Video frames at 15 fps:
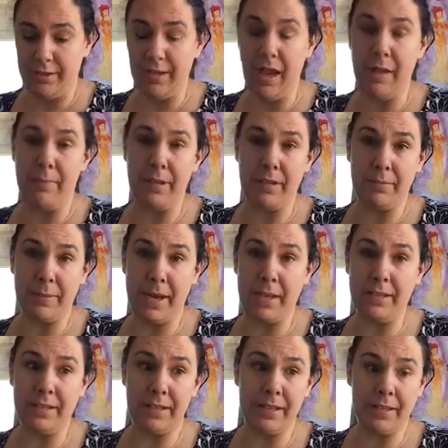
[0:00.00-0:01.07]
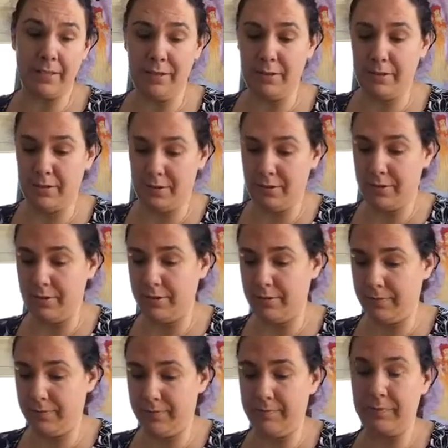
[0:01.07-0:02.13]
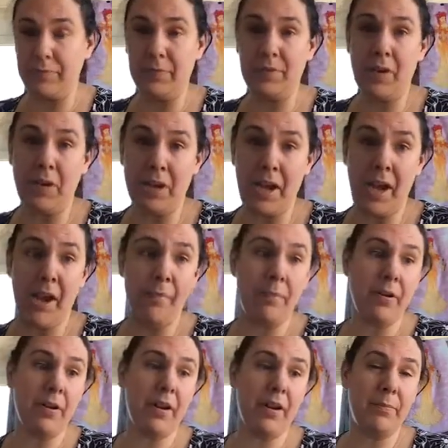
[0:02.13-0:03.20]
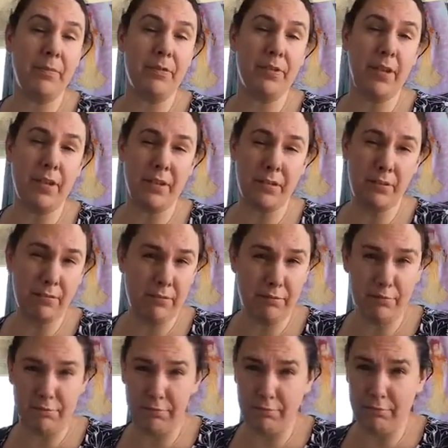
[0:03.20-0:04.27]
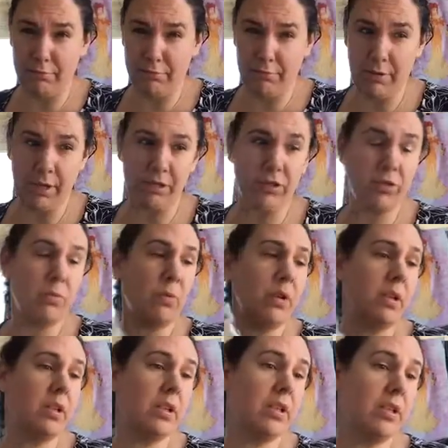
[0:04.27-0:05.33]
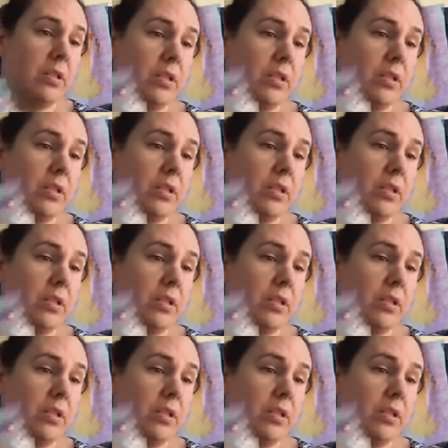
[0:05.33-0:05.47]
diamond painting on camera, and I'm just like, oh, I just want to